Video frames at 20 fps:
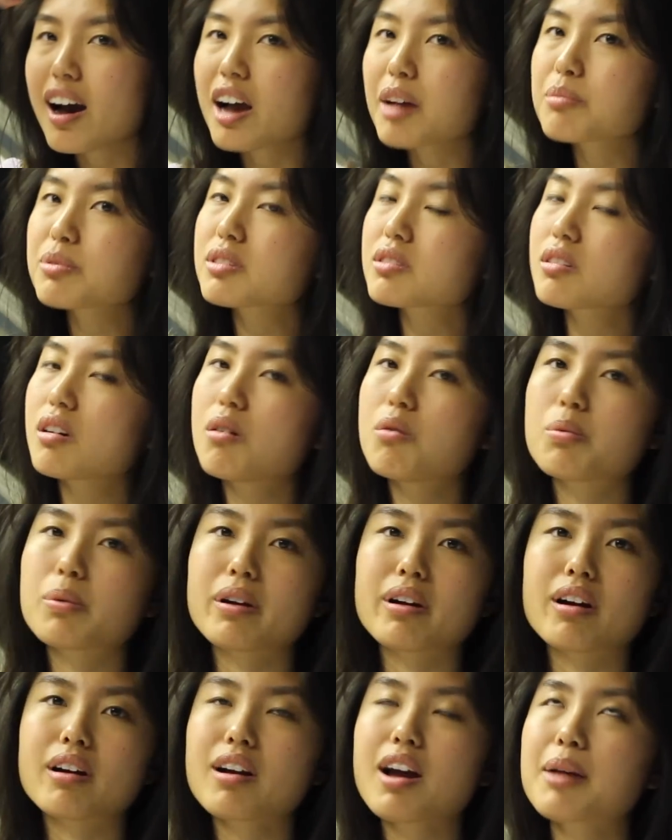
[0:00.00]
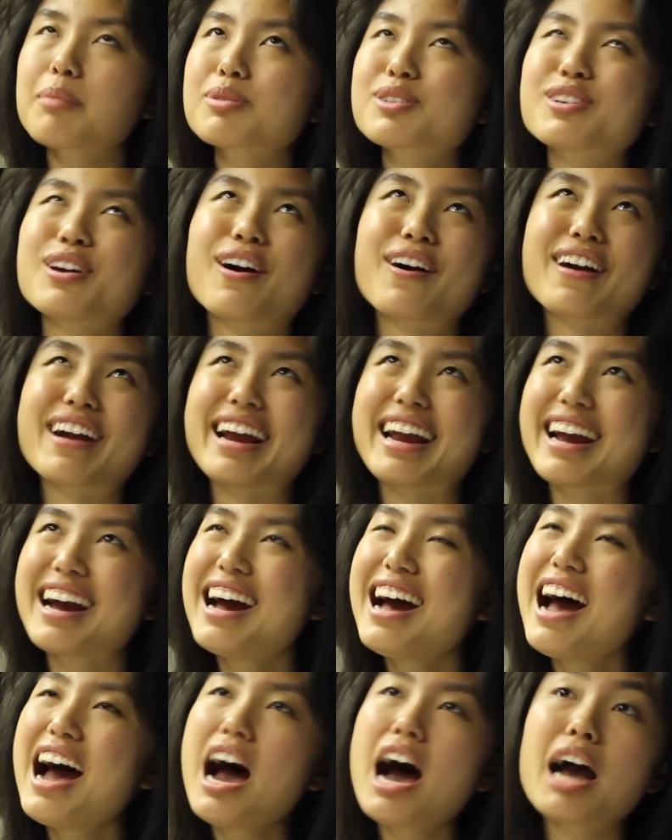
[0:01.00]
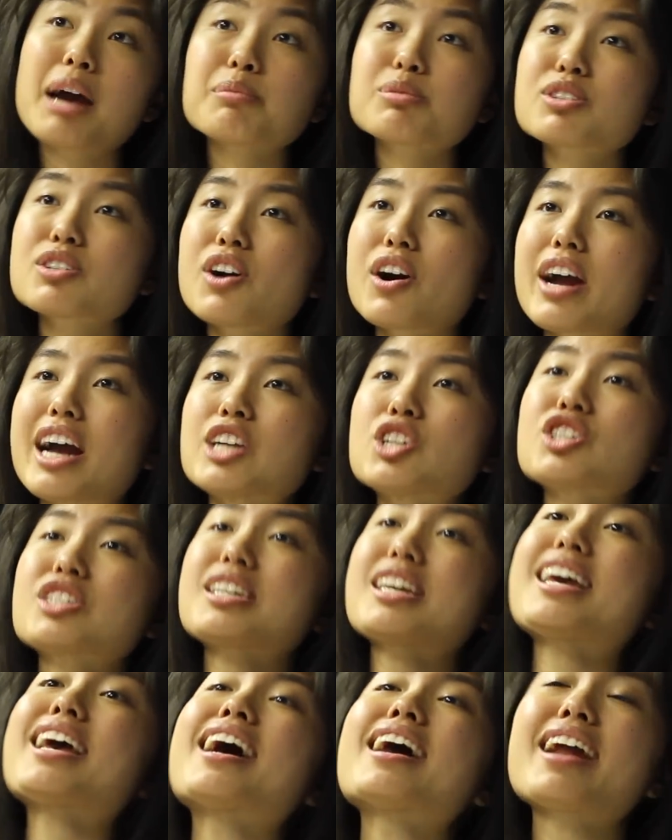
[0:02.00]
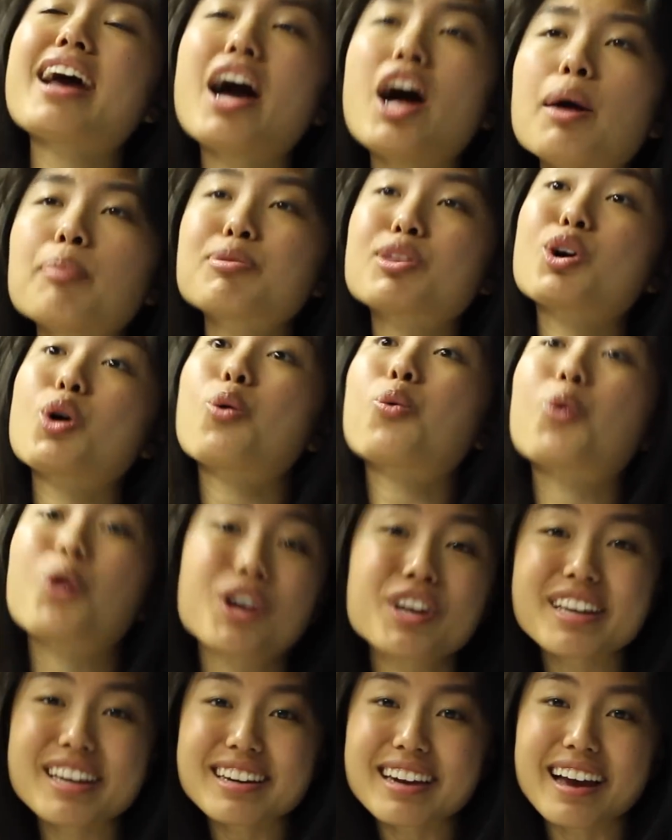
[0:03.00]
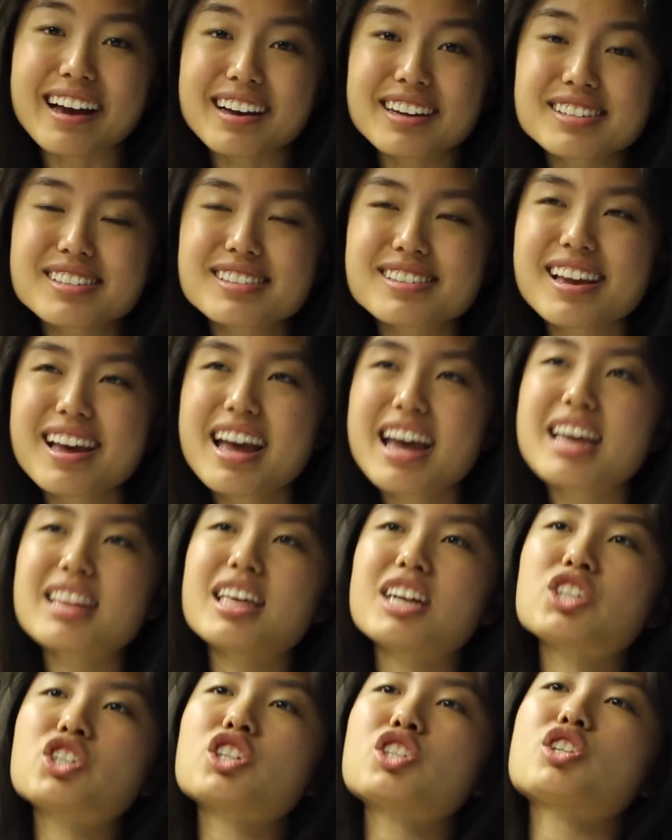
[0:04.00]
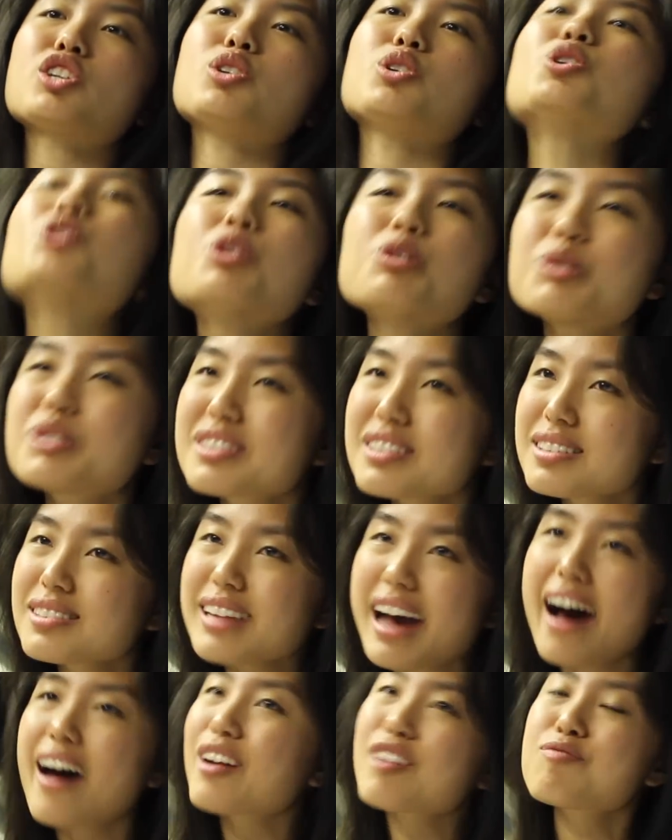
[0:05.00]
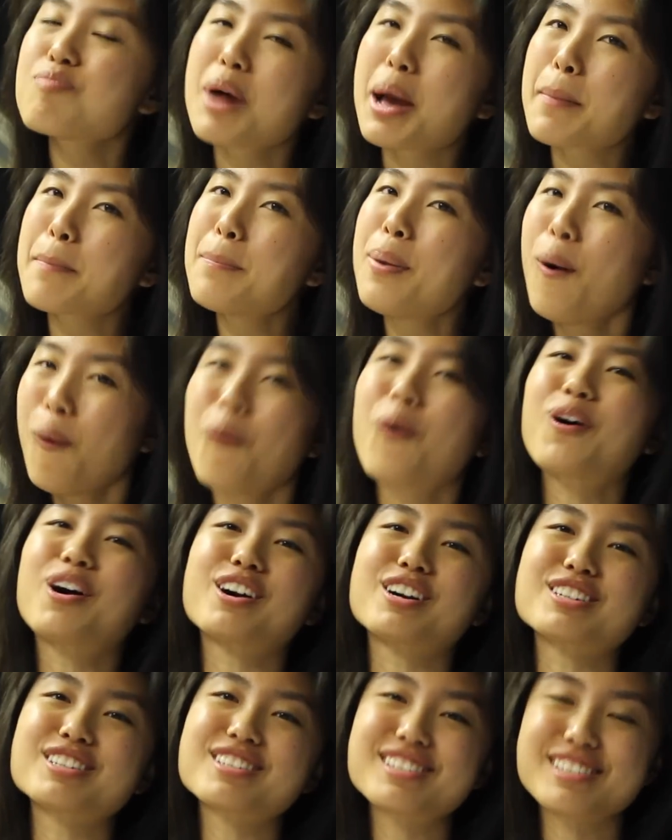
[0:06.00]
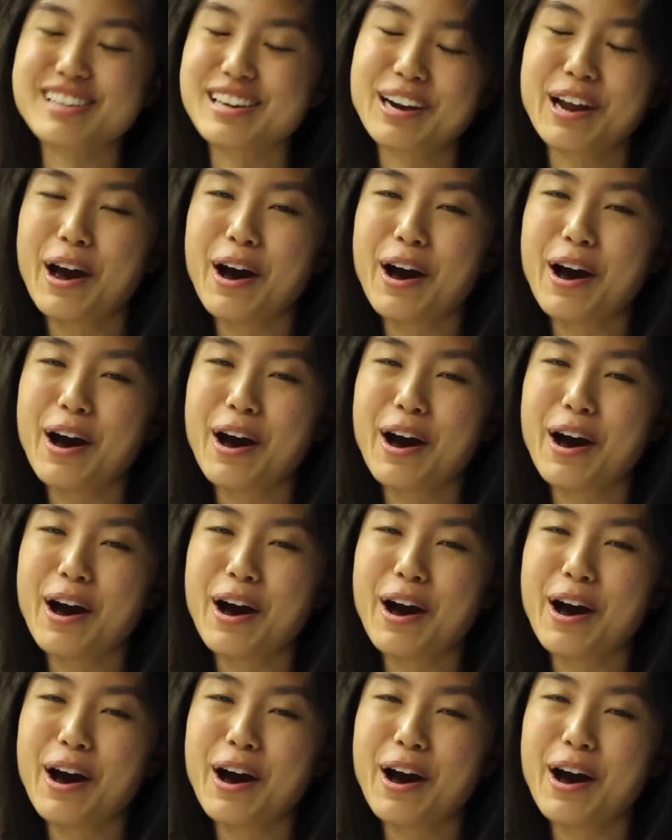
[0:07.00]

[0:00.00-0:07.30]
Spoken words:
I'm so weird. I'm sorry. I just can't help the quirkiness that just oozes out of my pores, you